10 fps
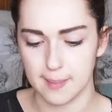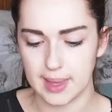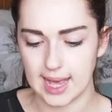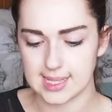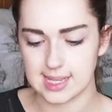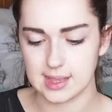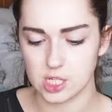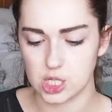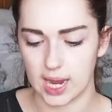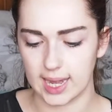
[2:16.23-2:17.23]
I'm guessing the
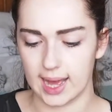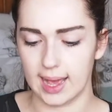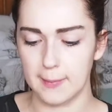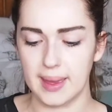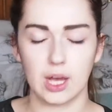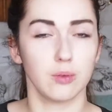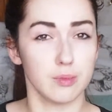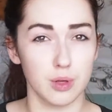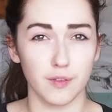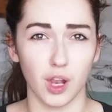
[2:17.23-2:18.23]
Shine Eye Makeup
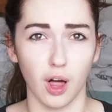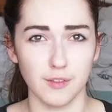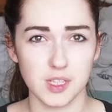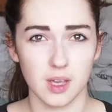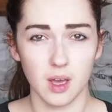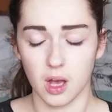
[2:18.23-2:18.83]
Remove Cloths